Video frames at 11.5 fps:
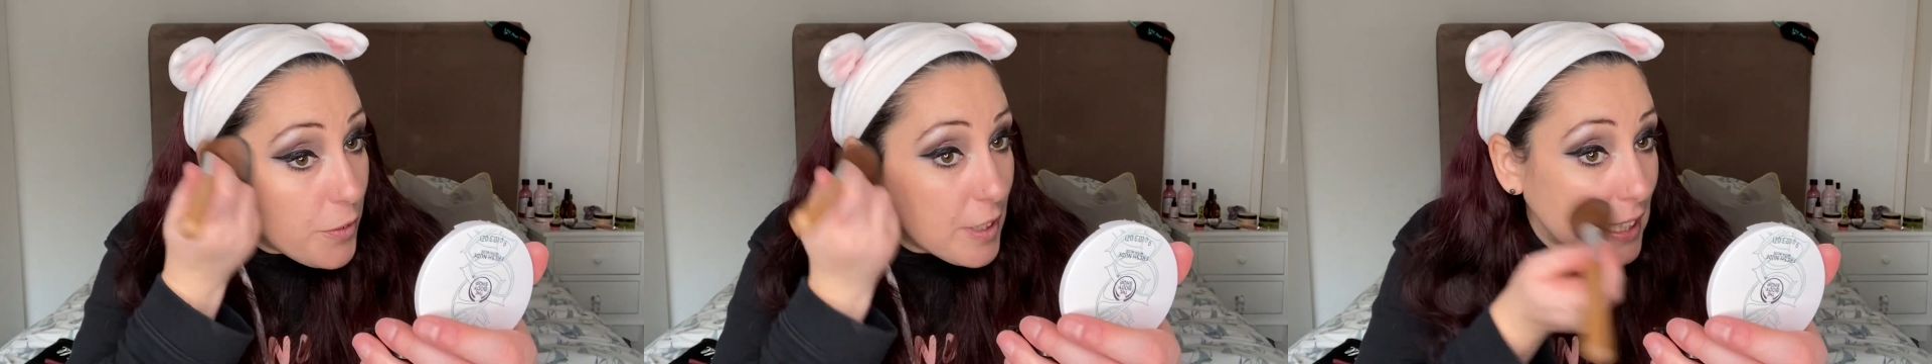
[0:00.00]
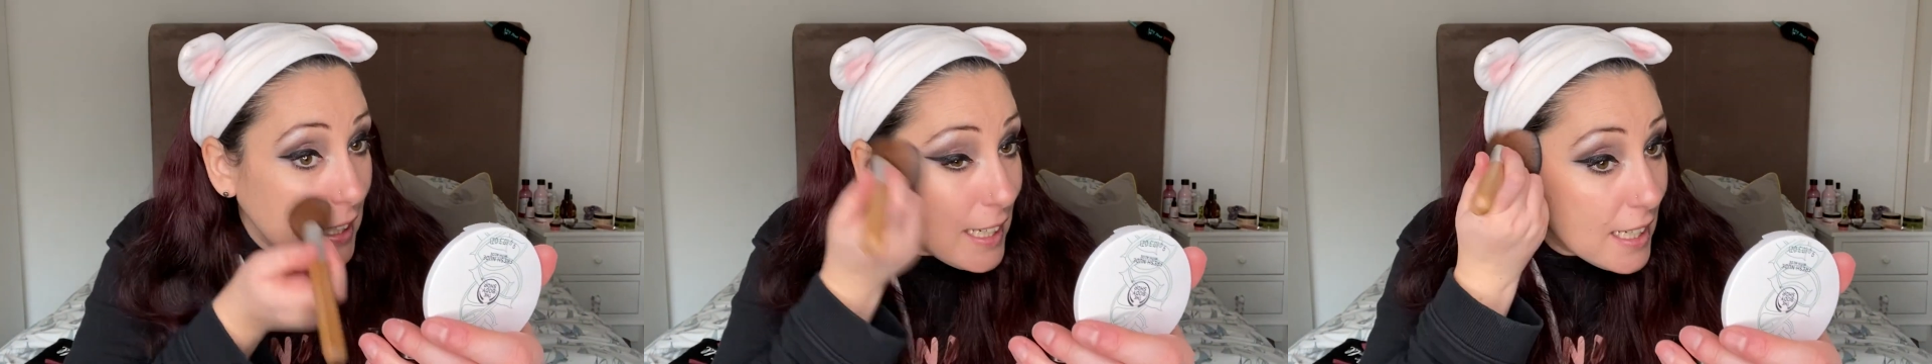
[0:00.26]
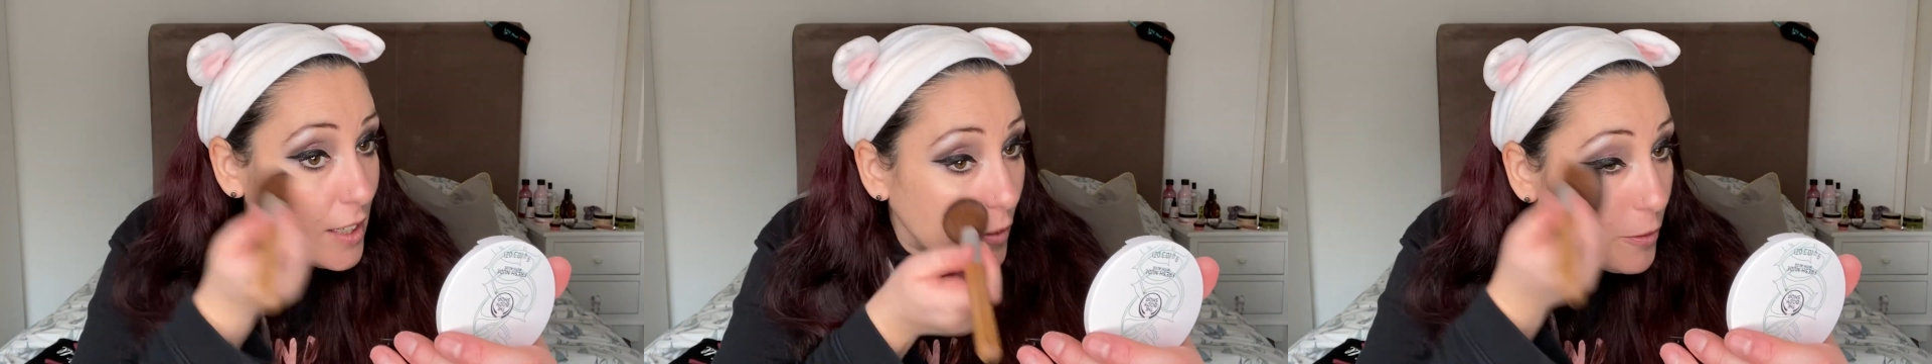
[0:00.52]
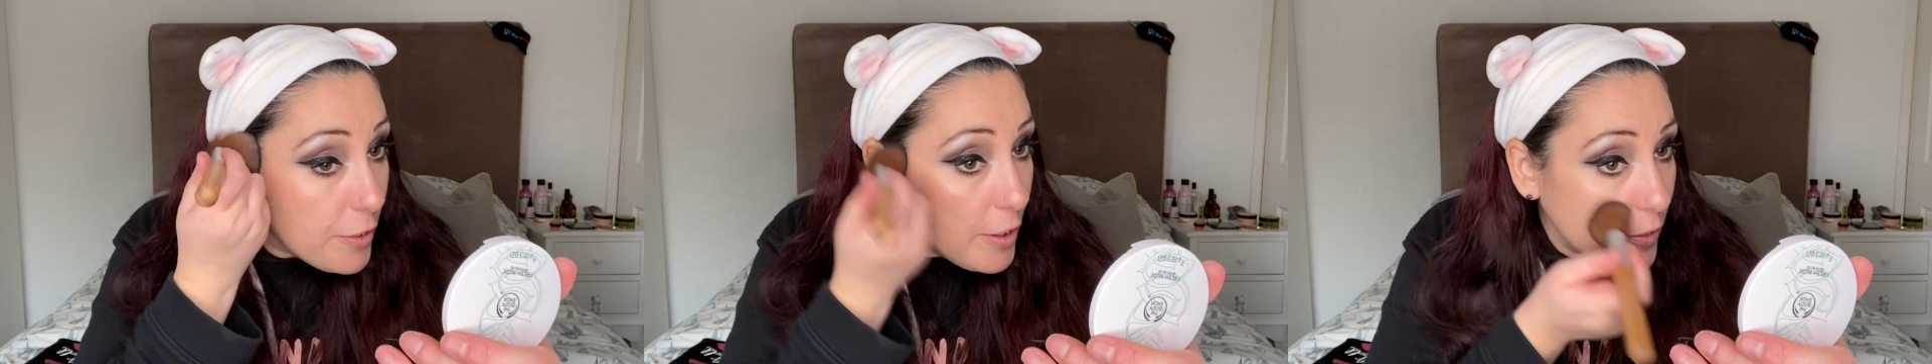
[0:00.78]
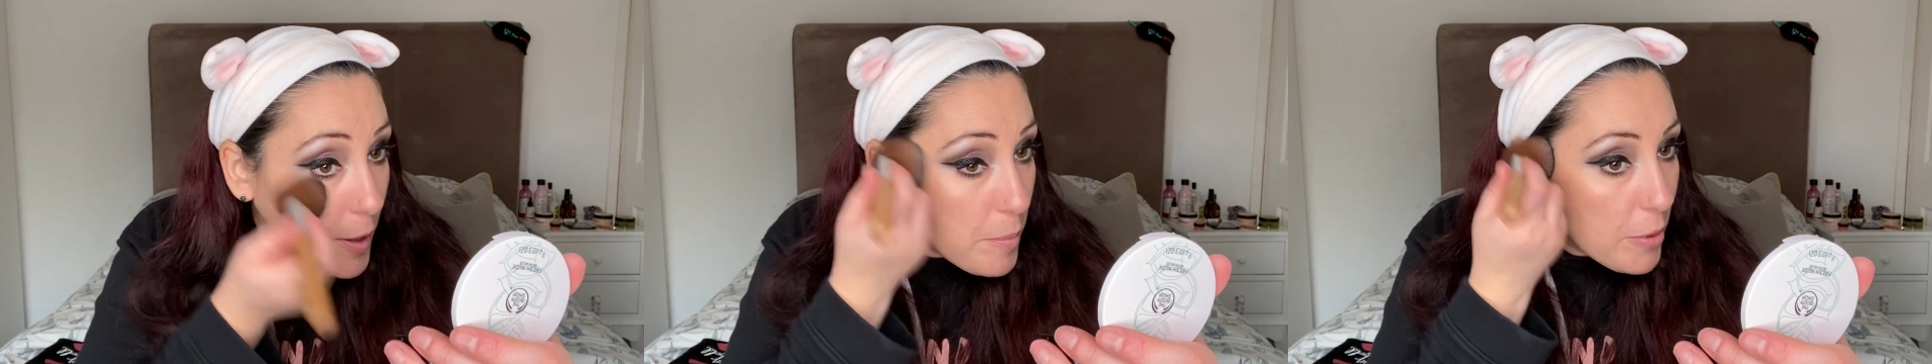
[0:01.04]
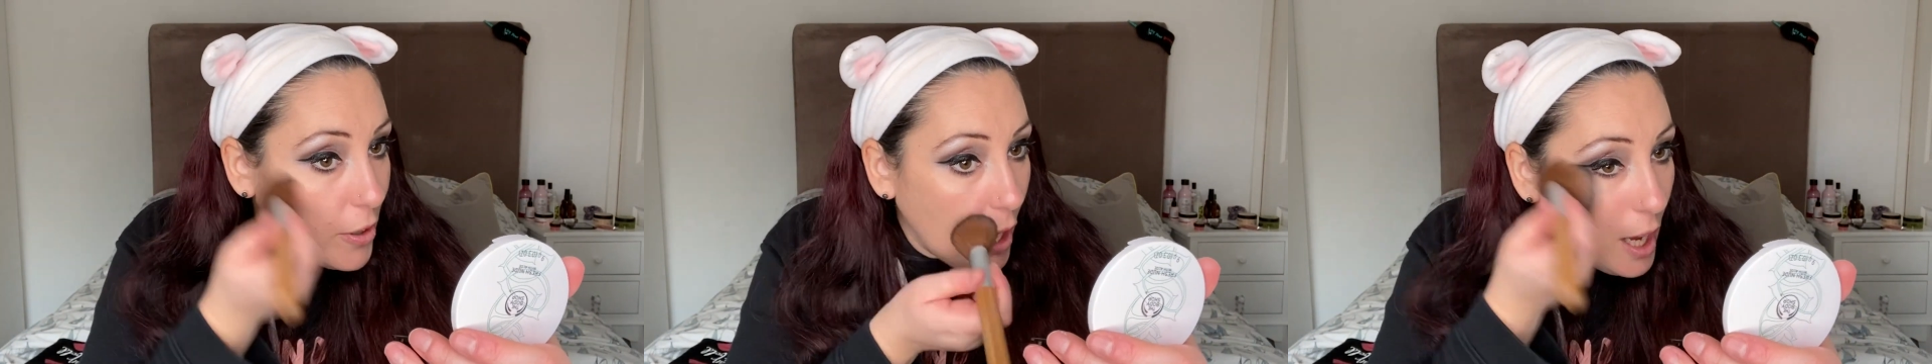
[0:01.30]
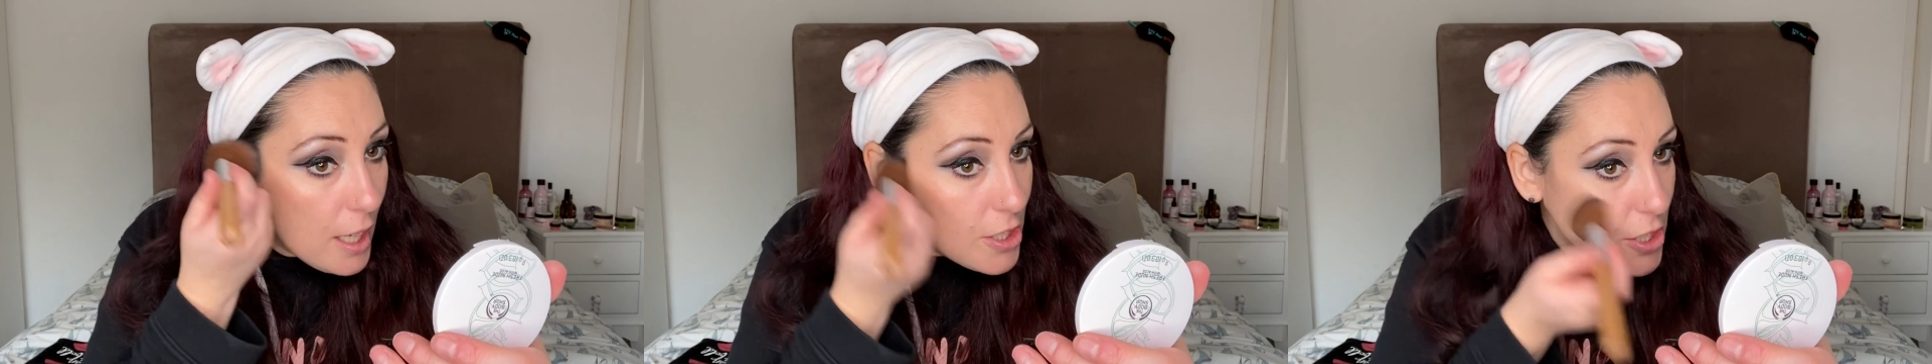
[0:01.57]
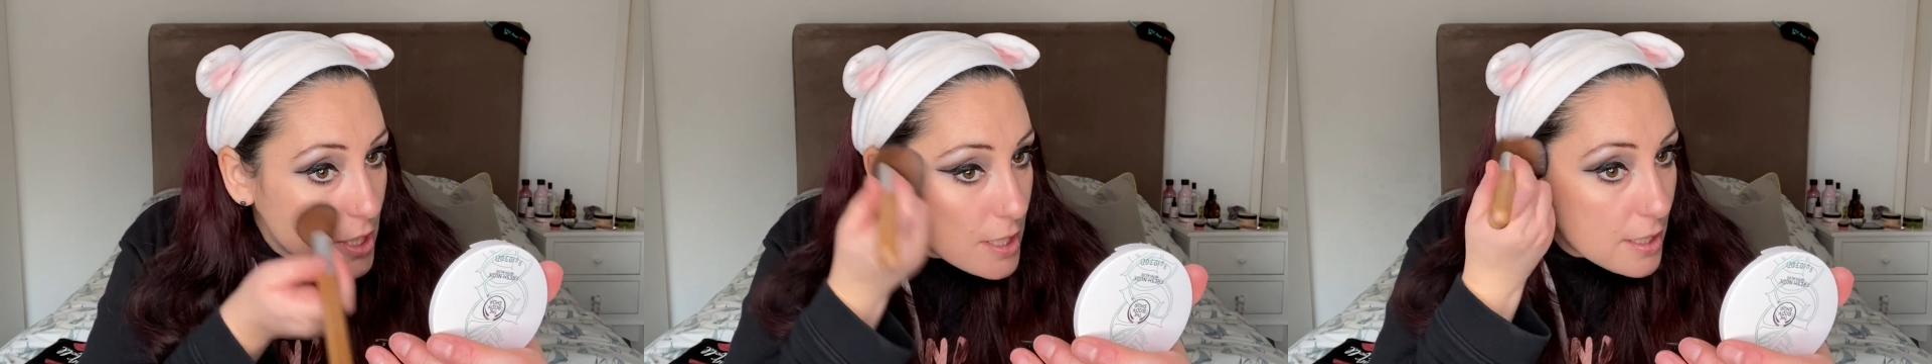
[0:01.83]
clean, fluffy
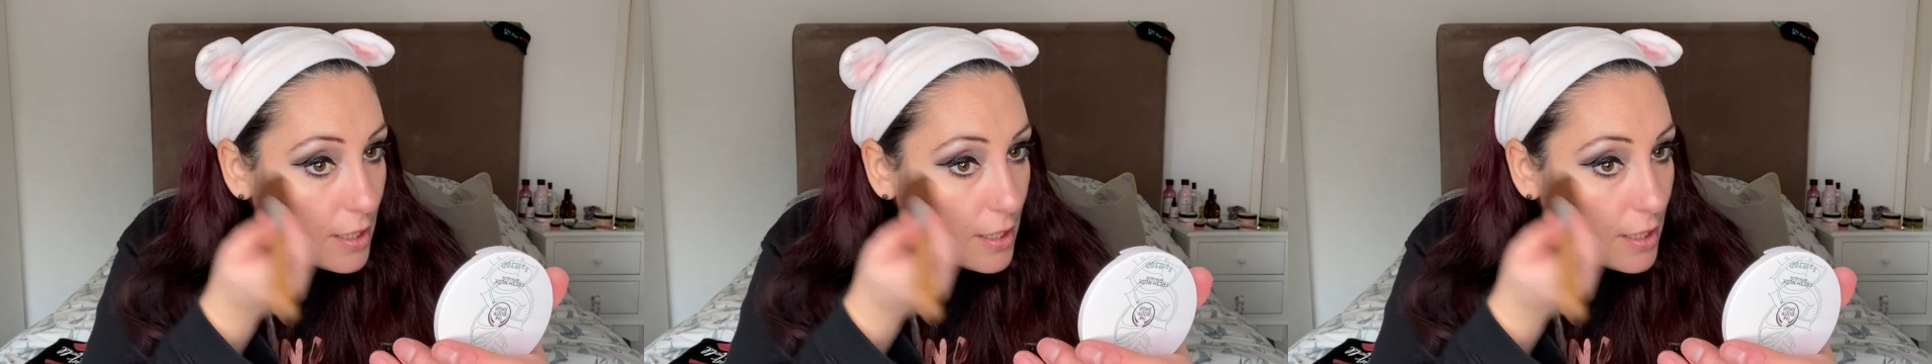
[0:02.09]
brush.